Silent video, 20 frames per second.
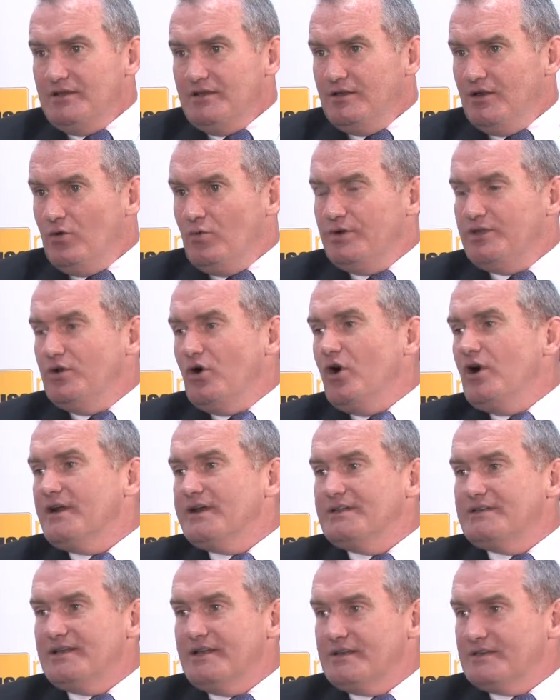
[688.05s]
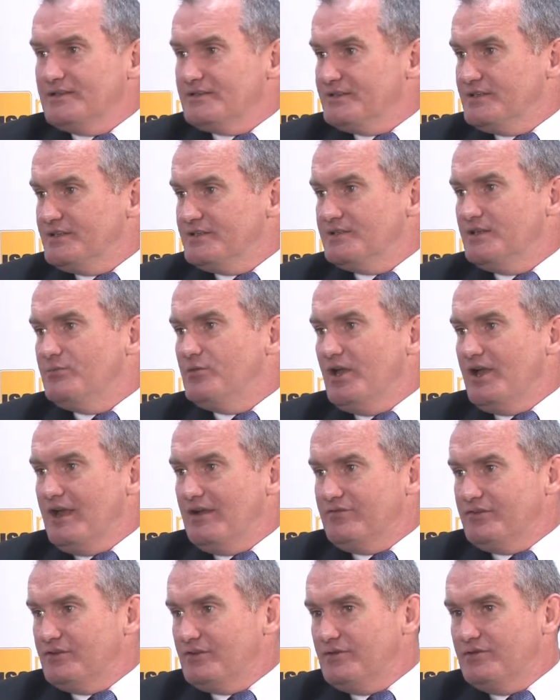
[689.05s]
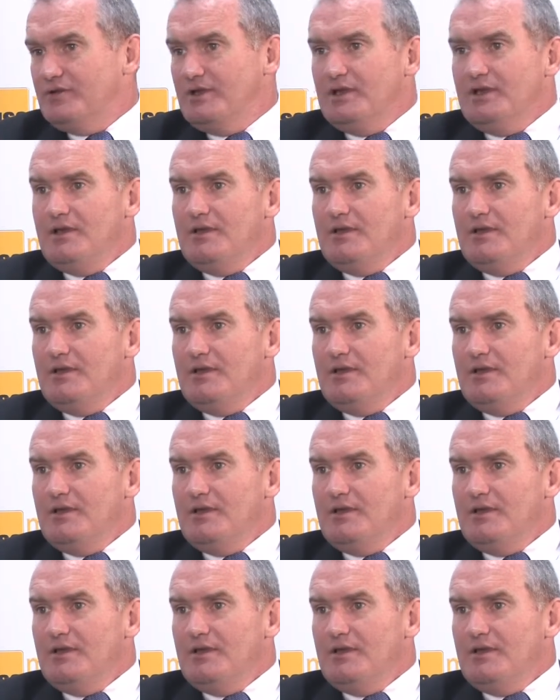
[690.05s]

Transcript: when you architect a system, you have to